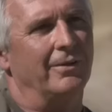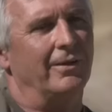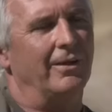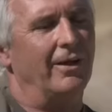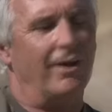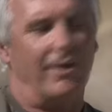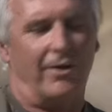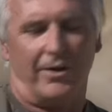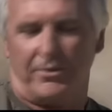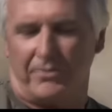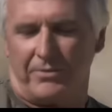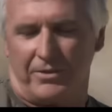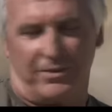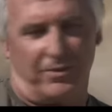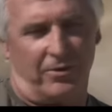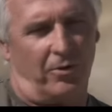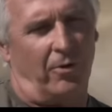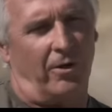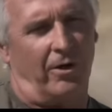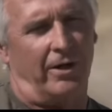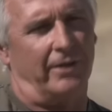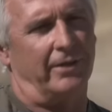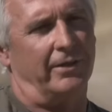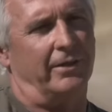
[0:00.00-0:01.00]
Oh, it was
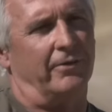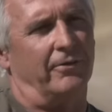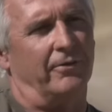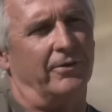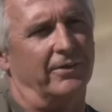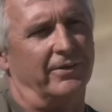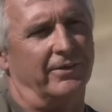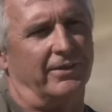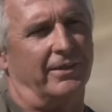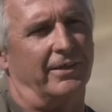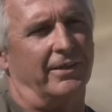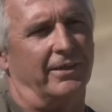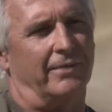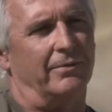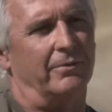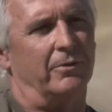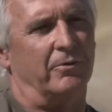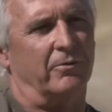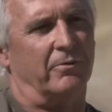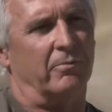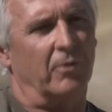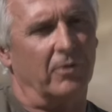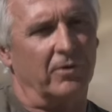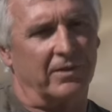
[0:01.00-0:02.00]
horrid. It was uh, it
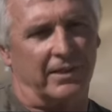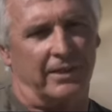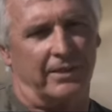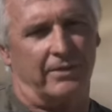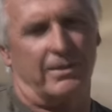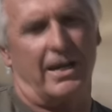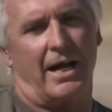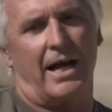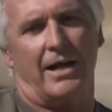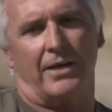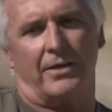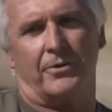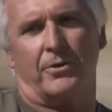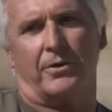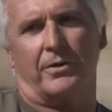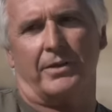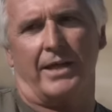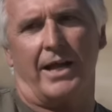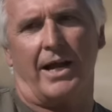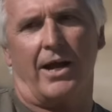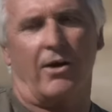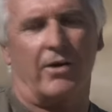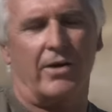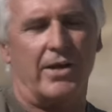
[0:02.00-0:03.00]
was mostly ni- during
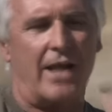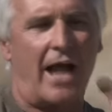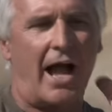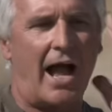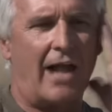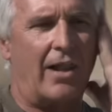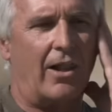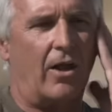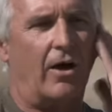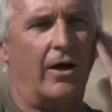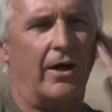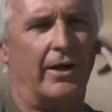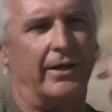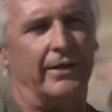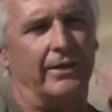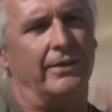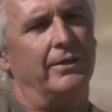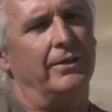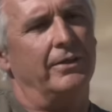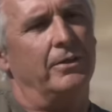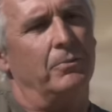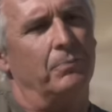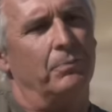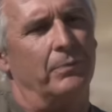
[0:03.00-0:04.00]
the era nylon, and
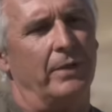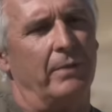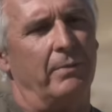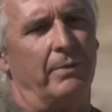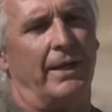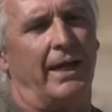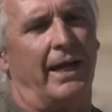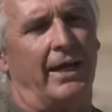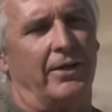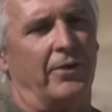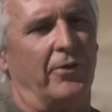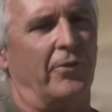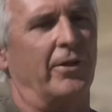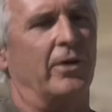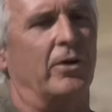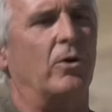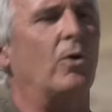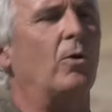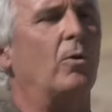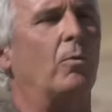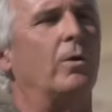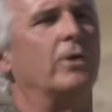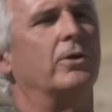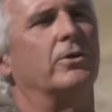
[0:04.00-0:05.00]
they began to think,
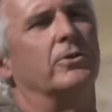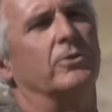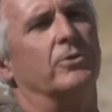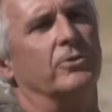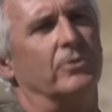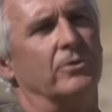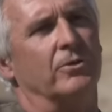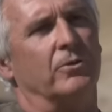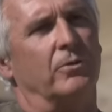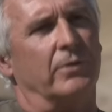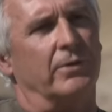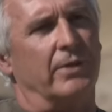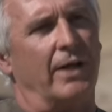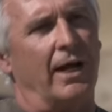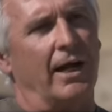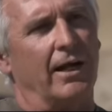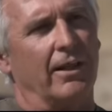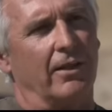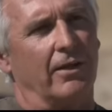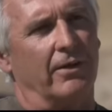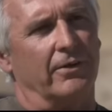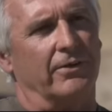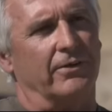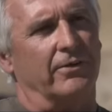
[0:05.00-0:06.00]
oh, what could you do with
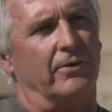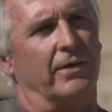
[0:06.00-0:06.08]
nylon?